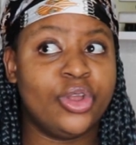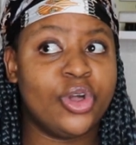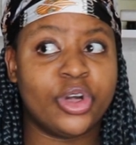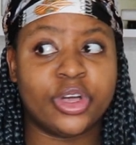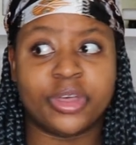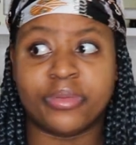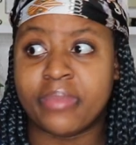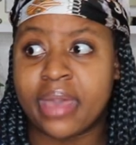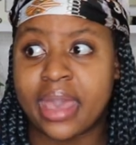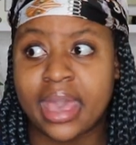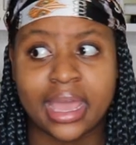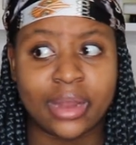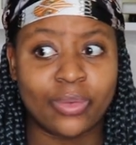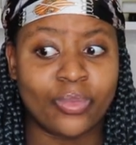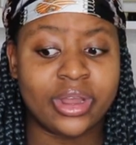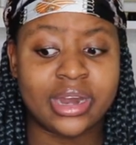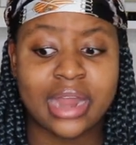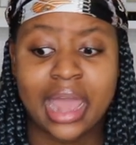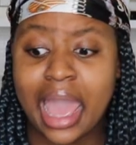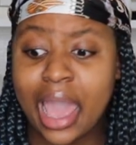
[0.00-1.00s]
look
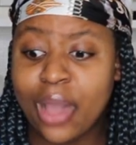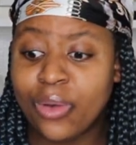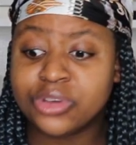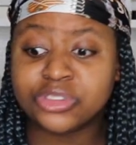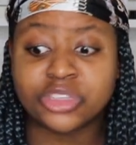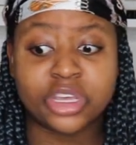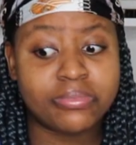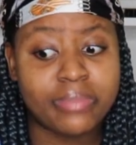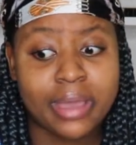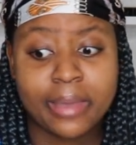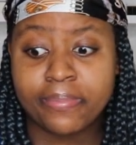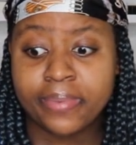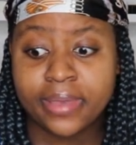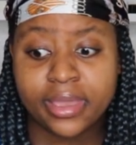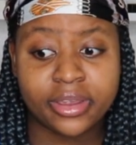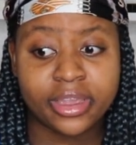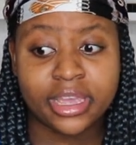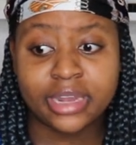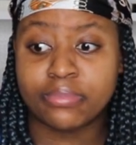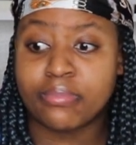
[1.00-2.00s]
man, when I was on my
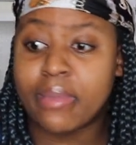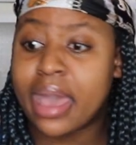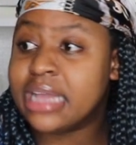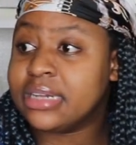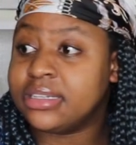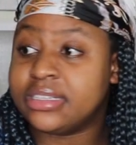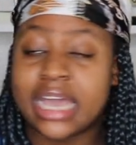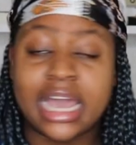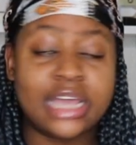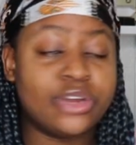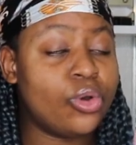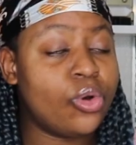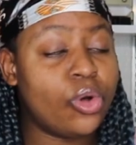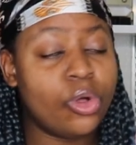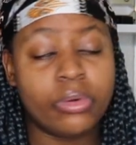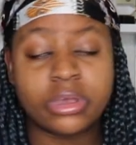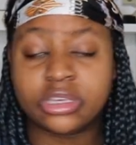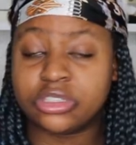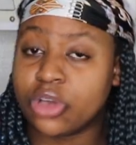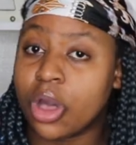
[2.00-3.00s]
period, my dad
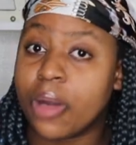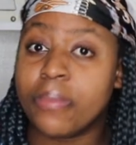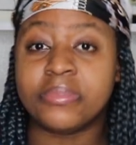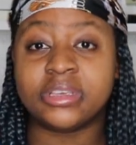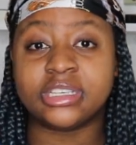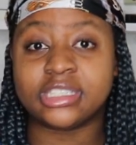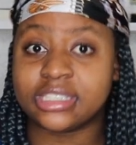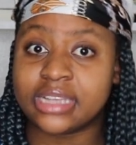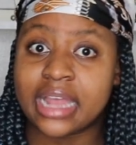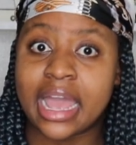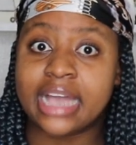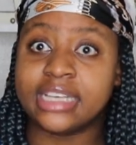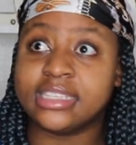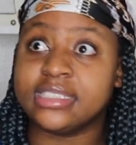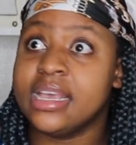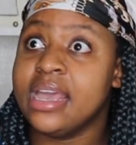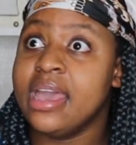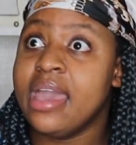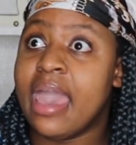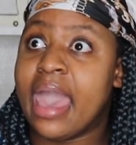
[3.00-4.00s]
always got me
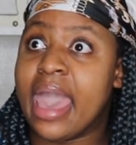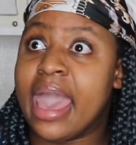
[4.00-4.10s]
snacks.